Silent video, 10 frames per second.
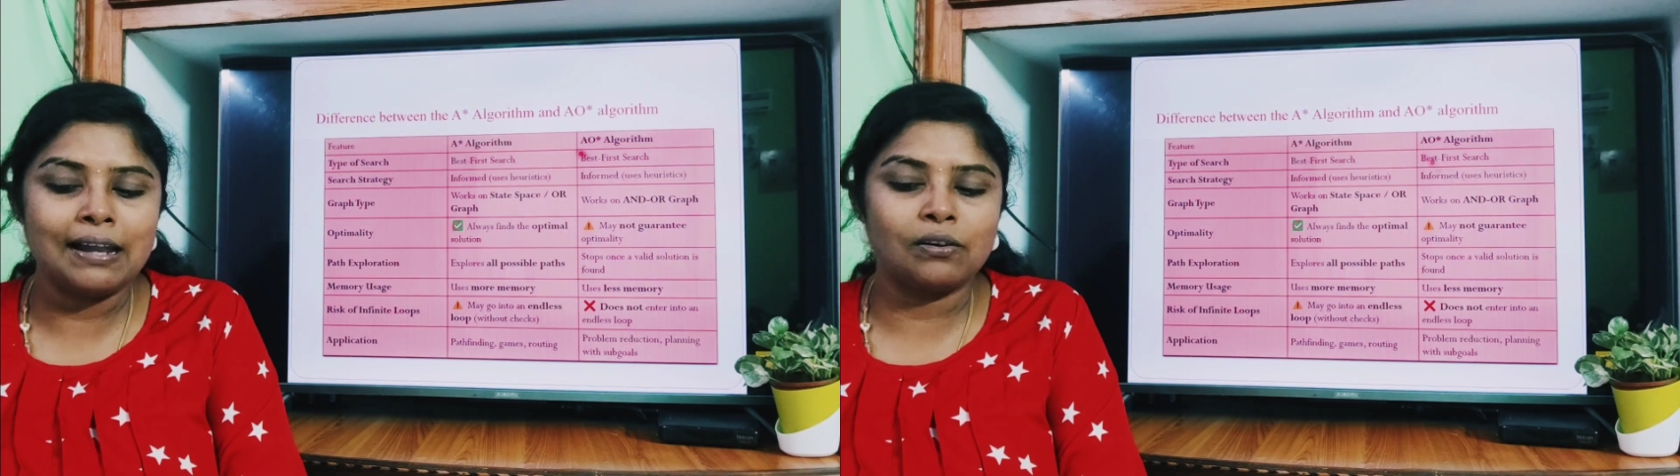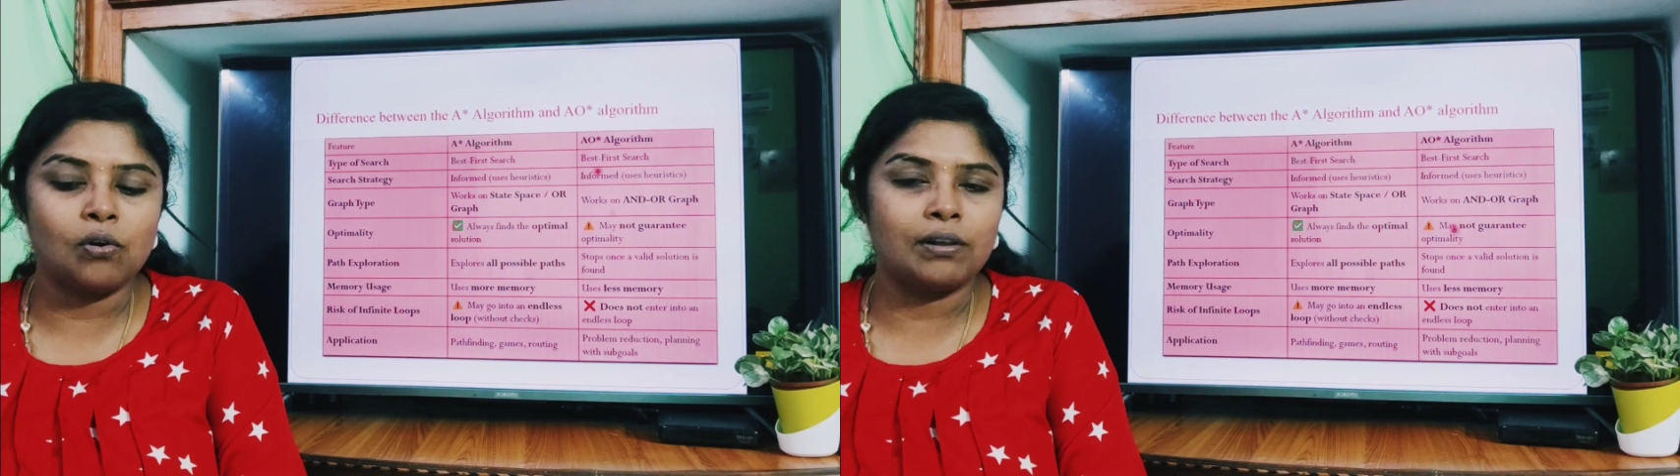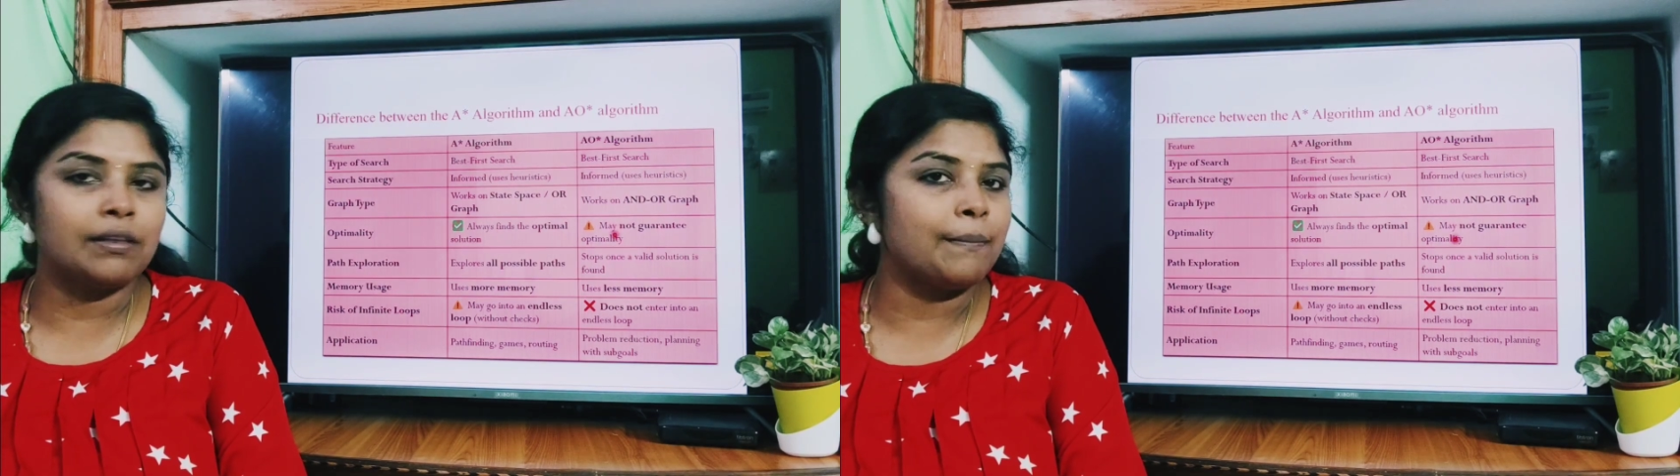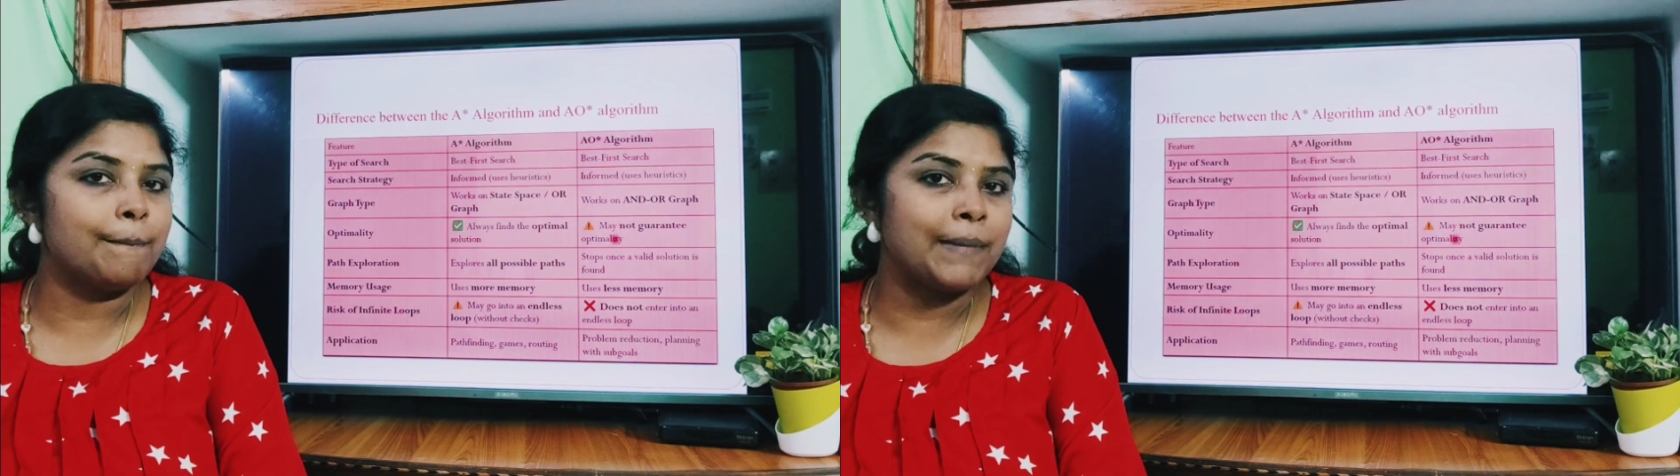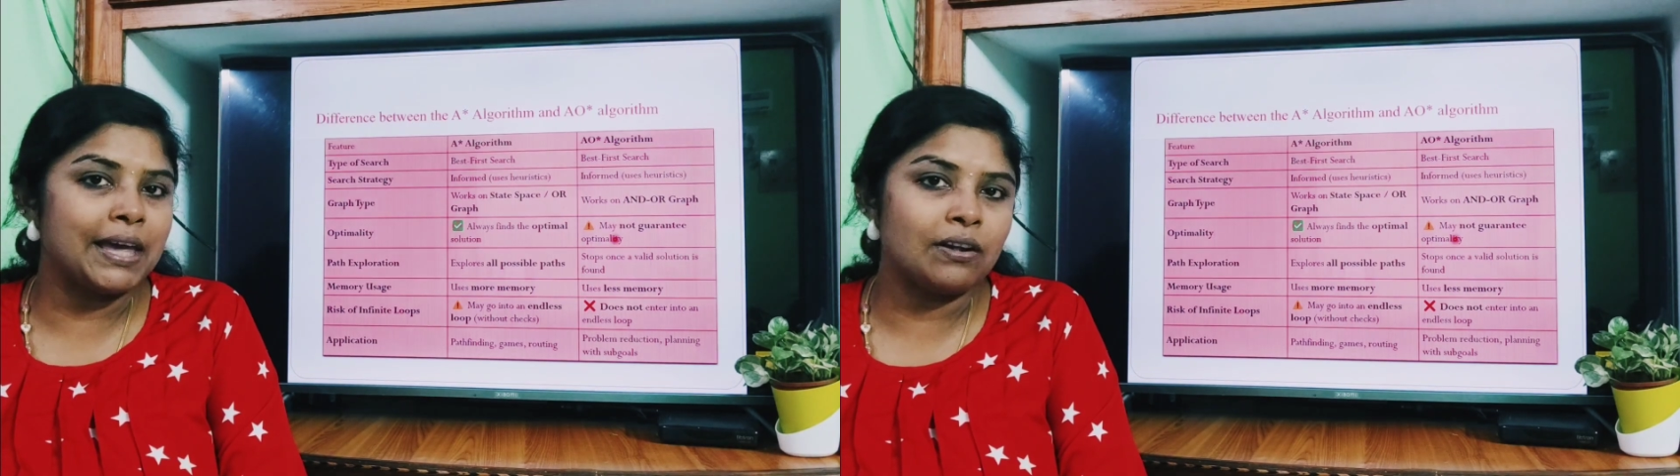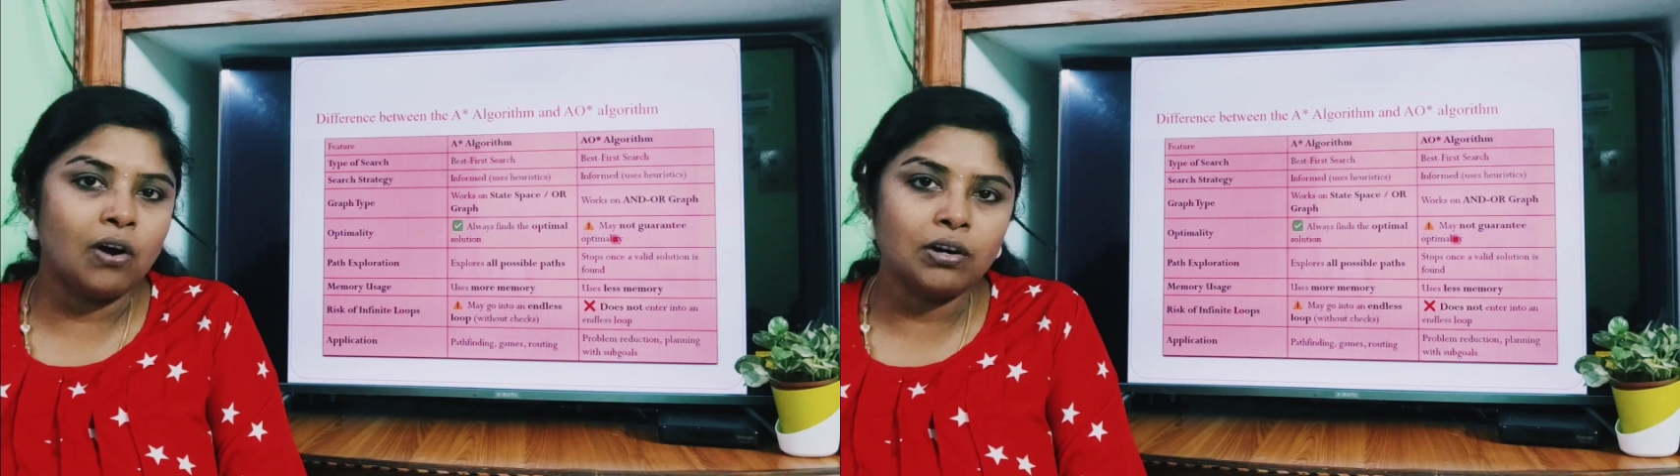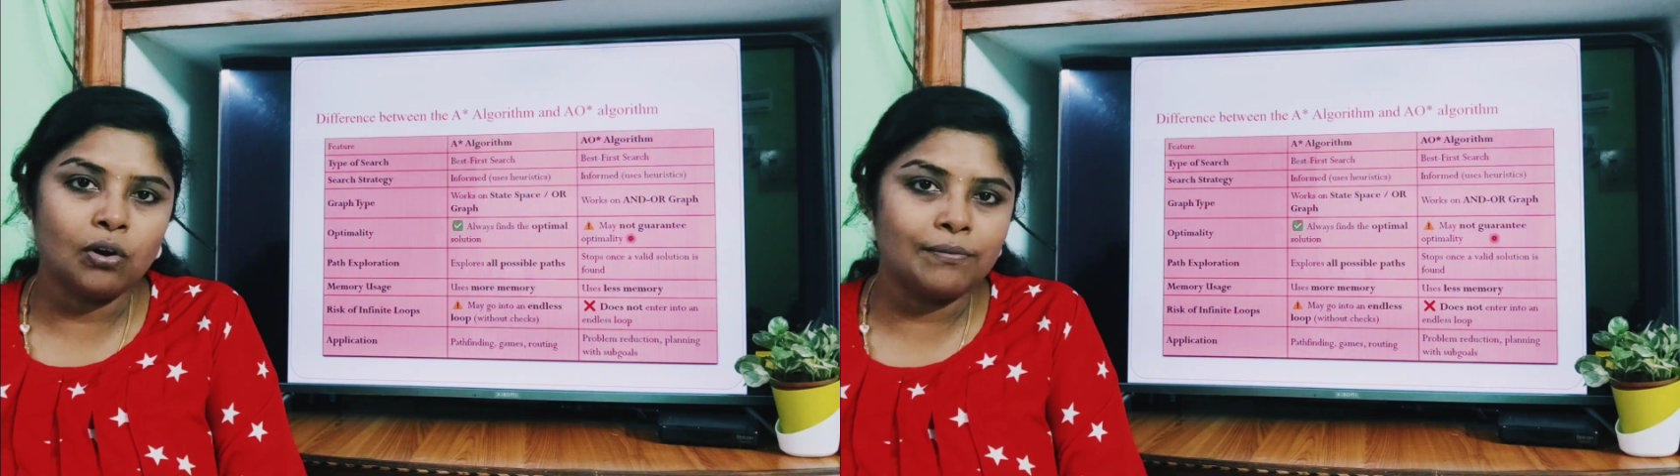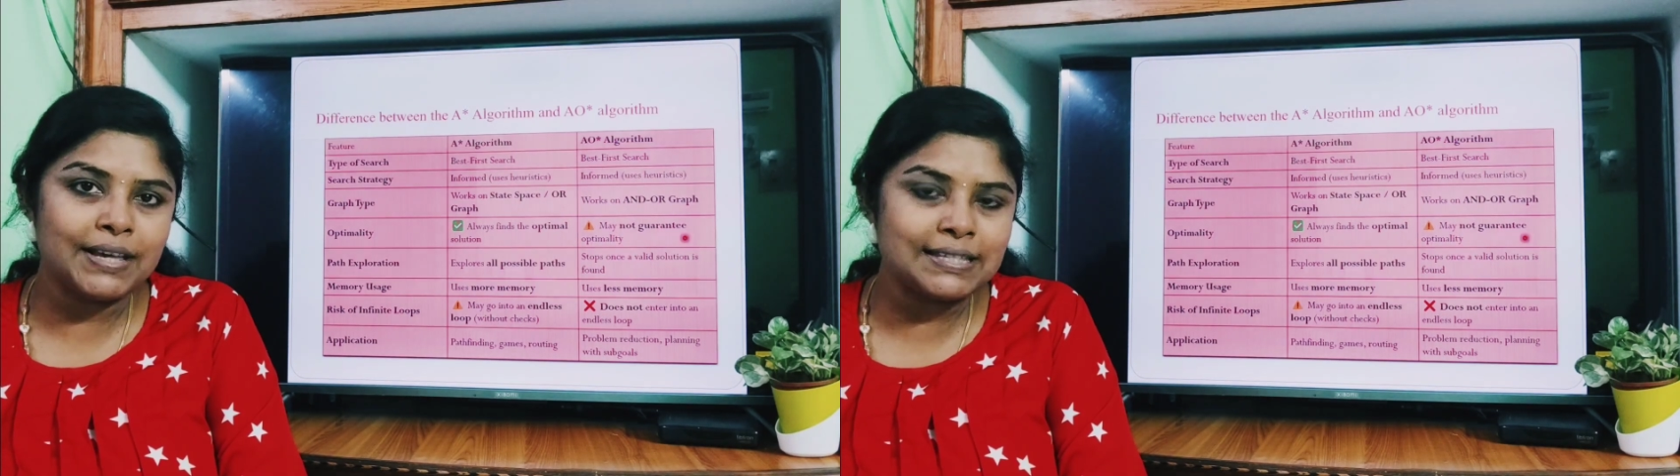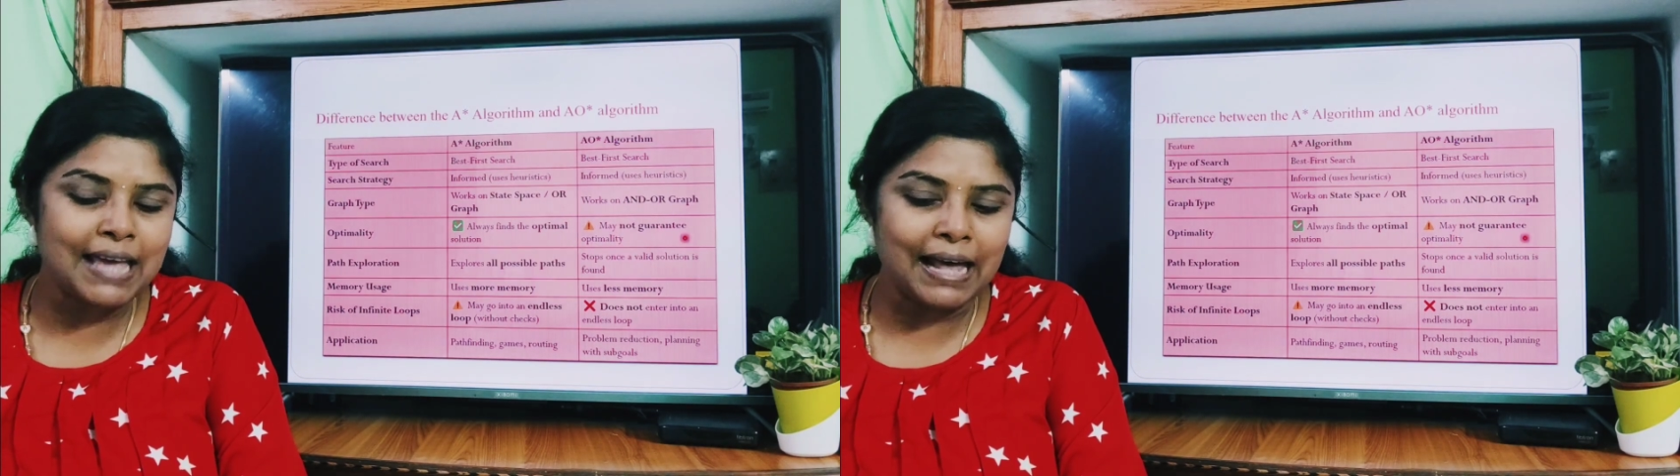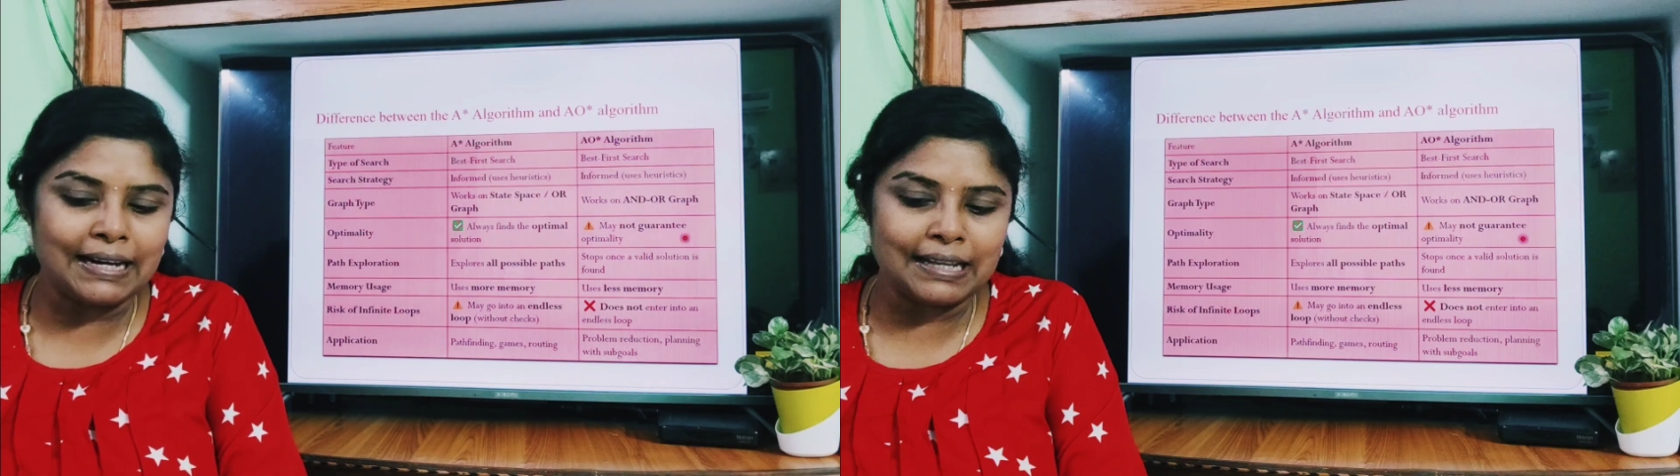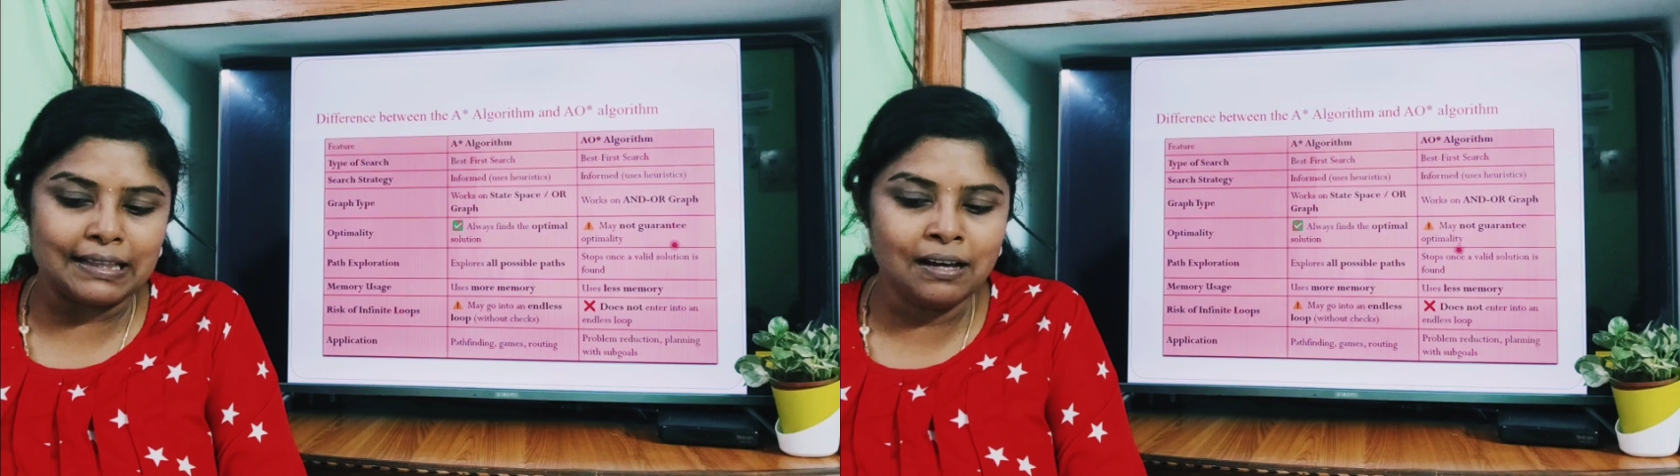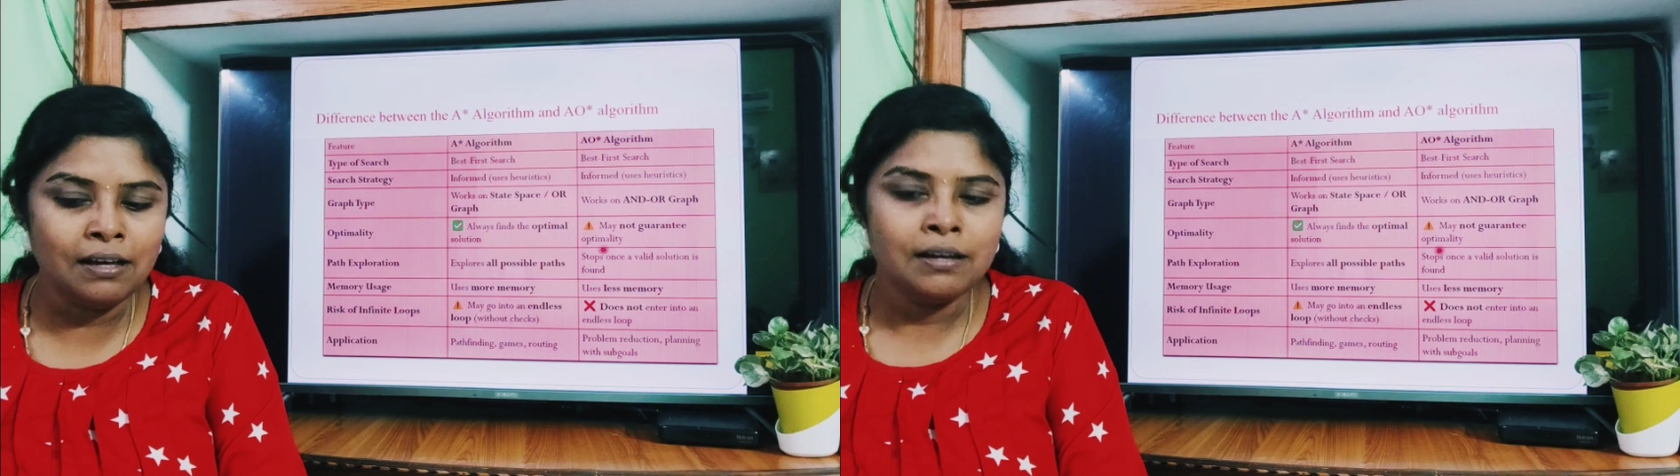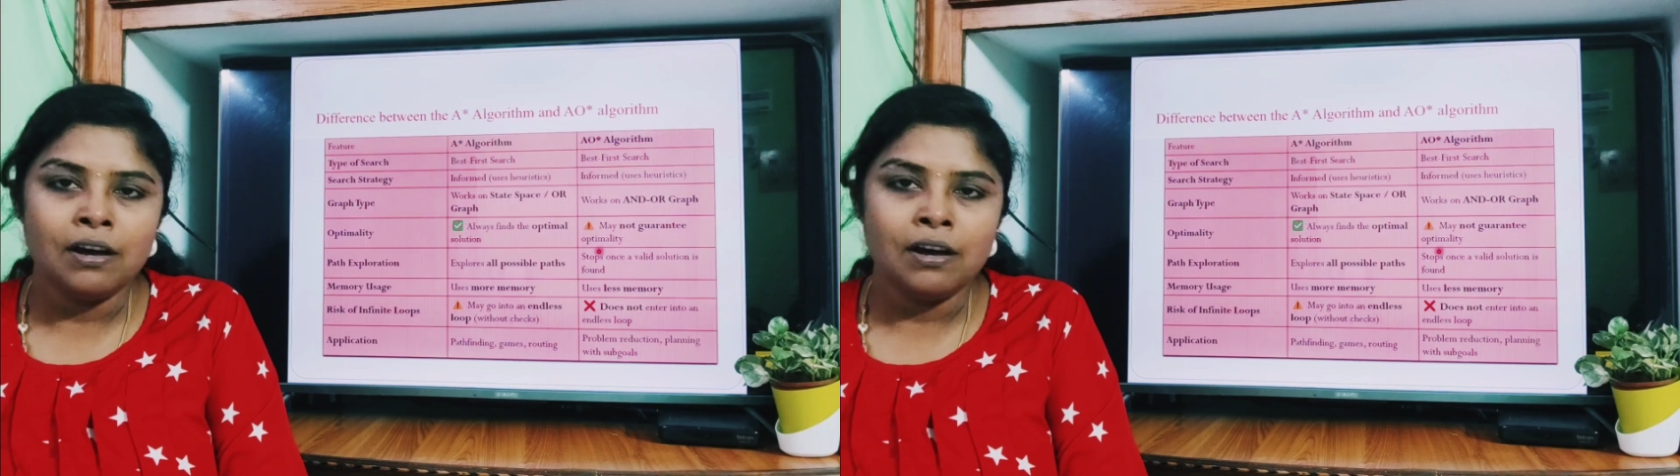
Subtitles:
algorithm may not always guarantee the